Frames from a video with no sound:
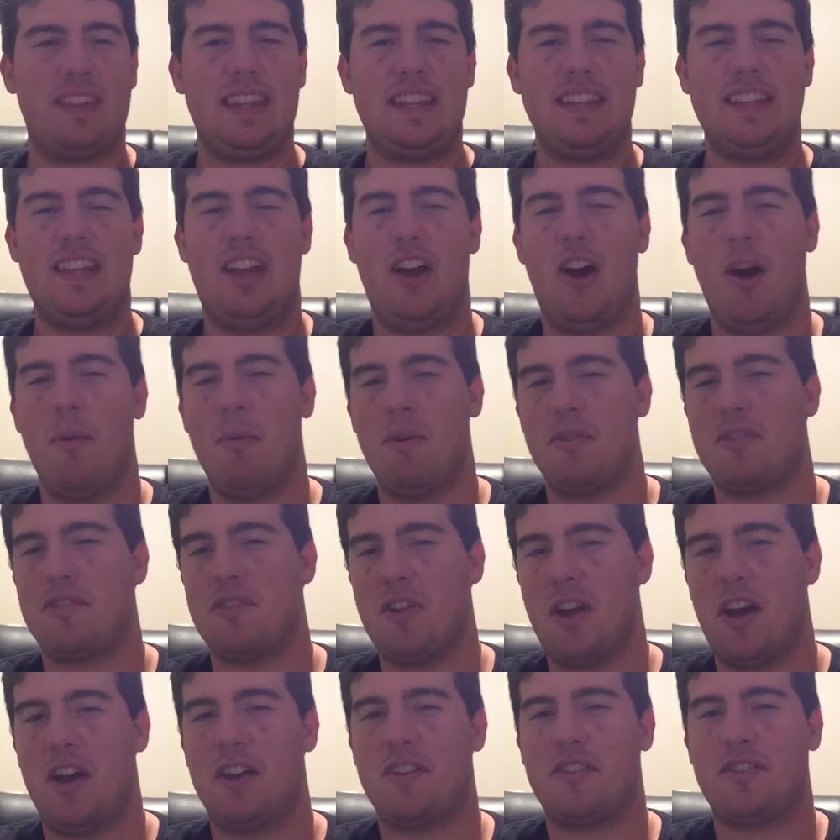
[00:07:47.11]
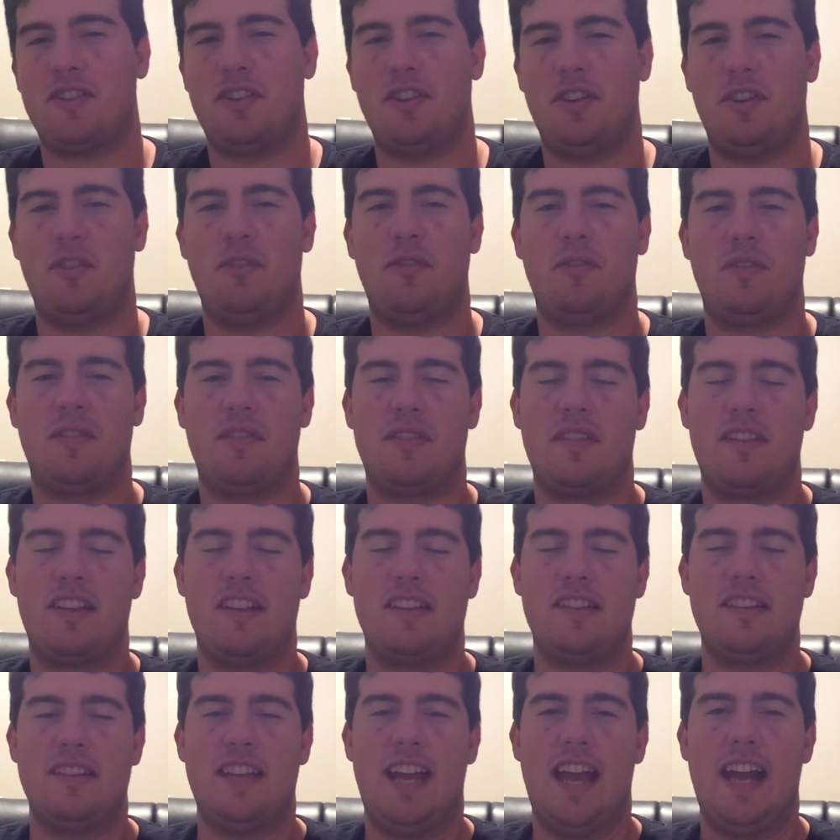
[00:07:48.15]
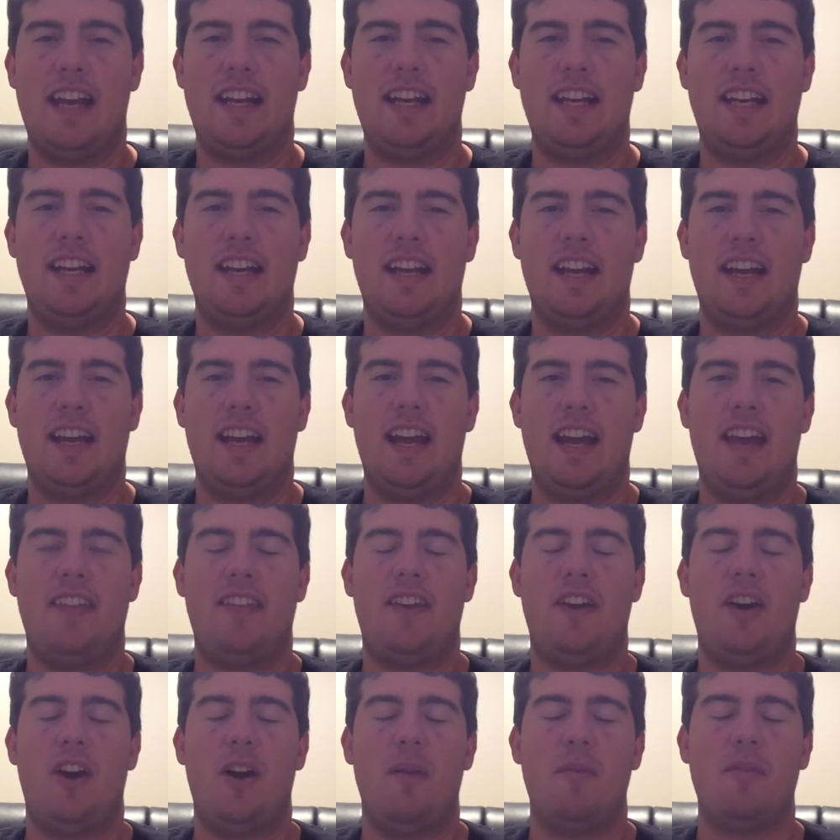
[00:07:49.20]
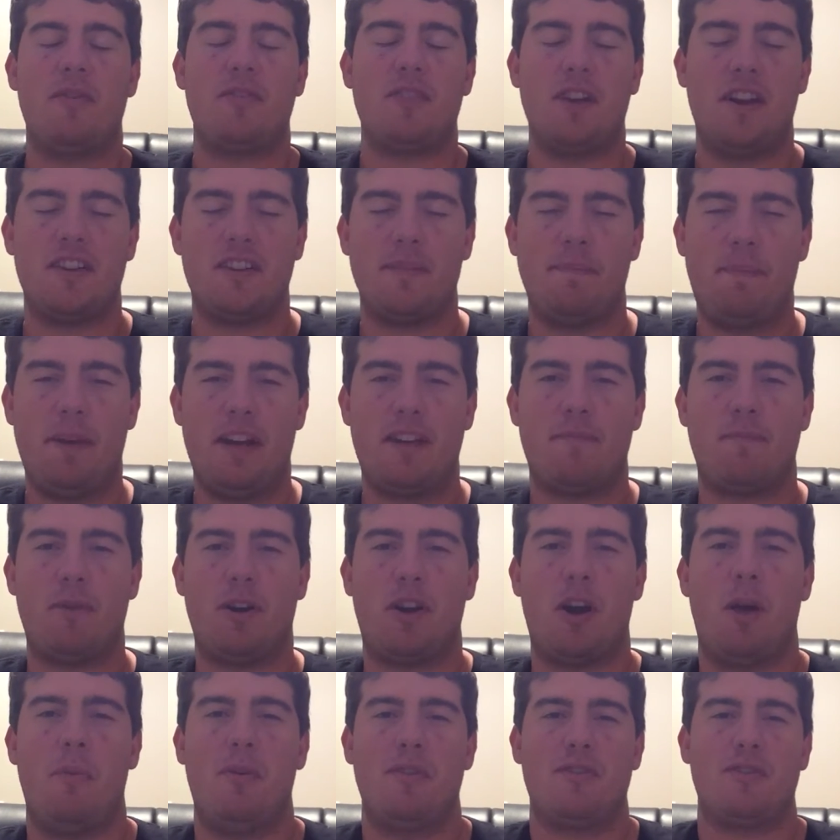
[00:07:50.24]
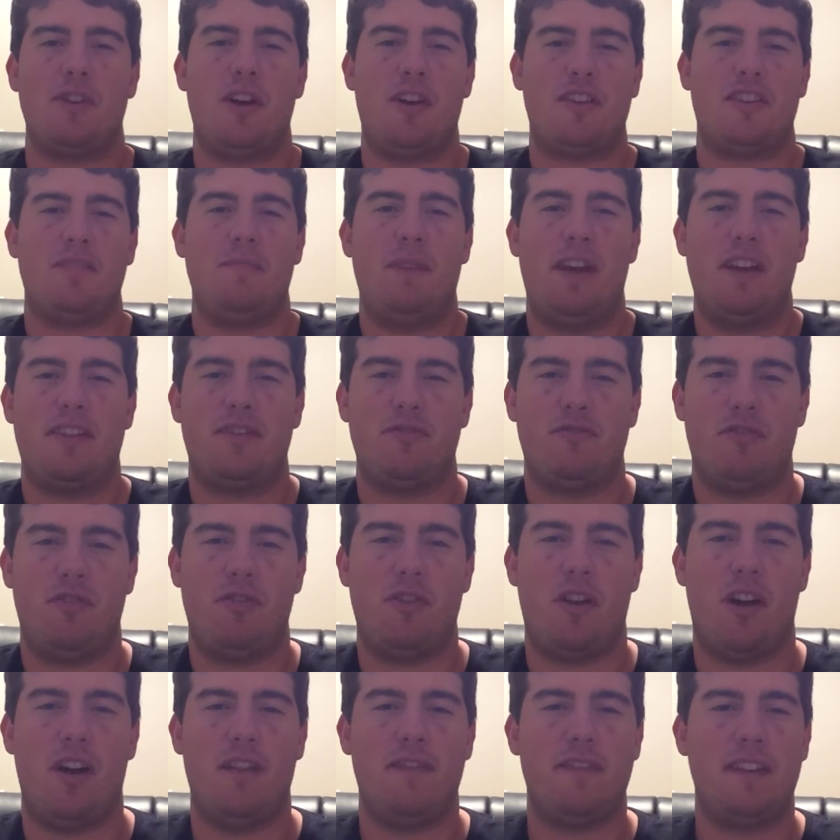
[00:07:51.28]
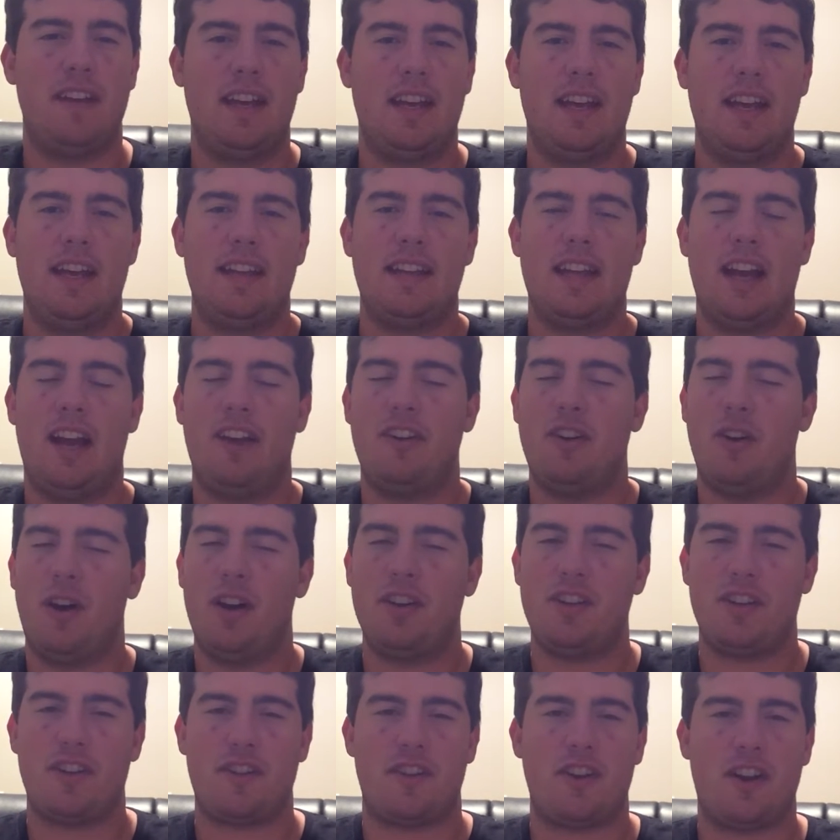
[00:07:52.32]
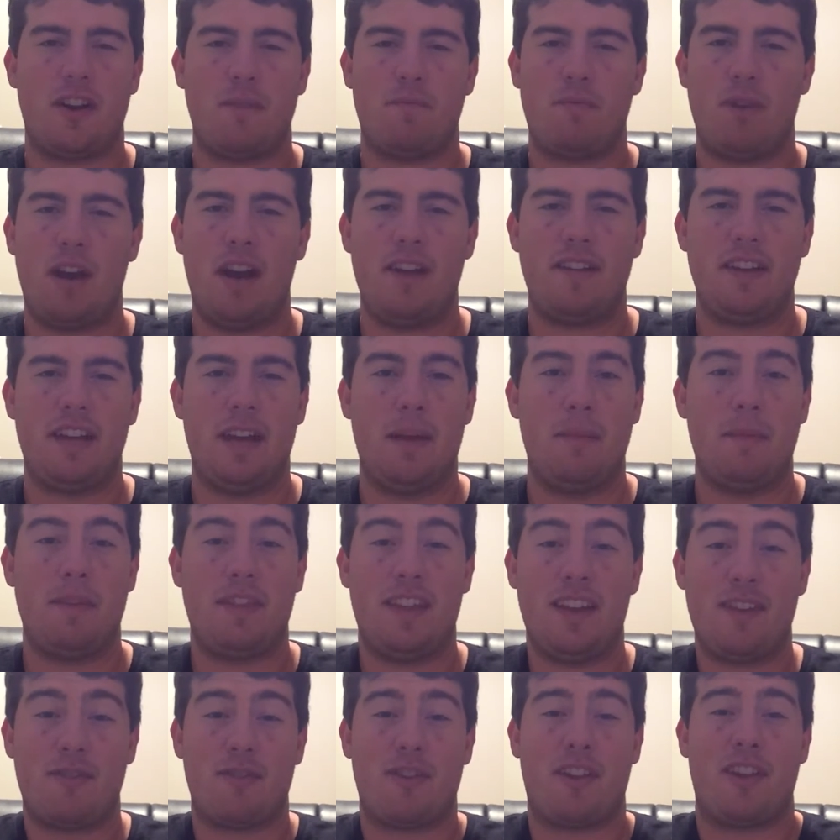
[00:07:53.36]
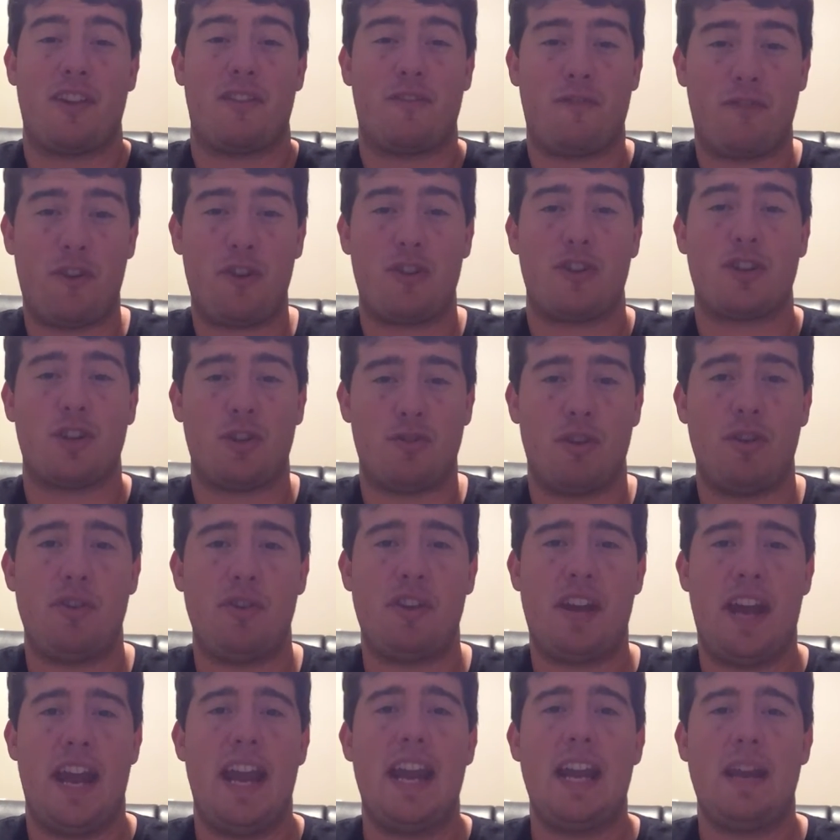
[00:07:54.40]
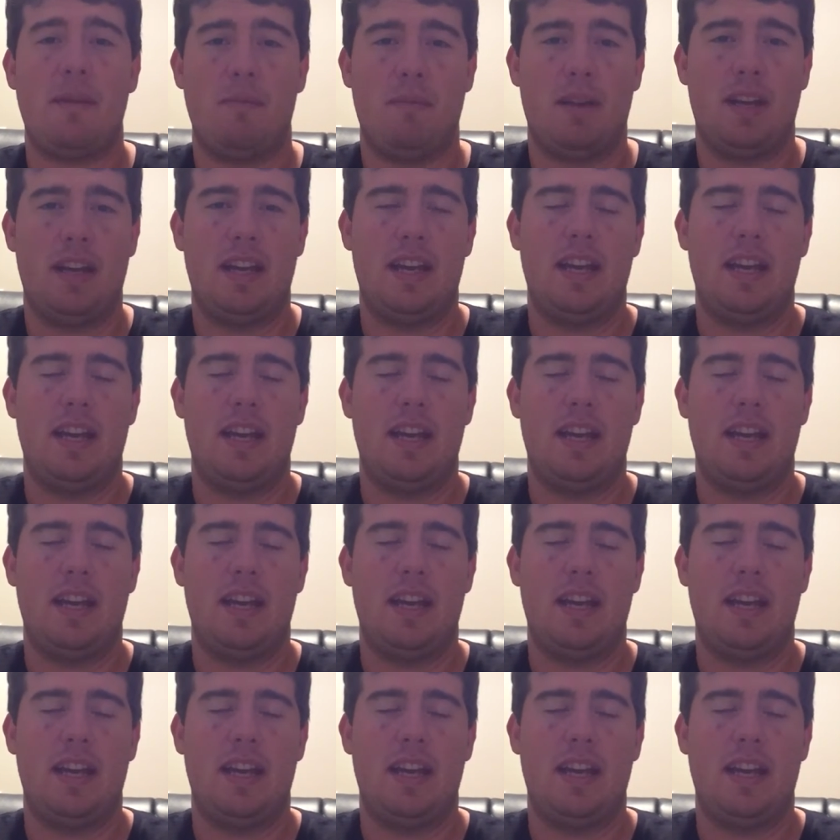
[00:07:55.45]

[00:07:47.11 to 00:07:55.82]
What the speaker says: they almost lost to Cincinnati. And they almost lost to Pittsburgh, almost lost to Mason Rudolph. Now, I know I just started praising him, but this was his first career game.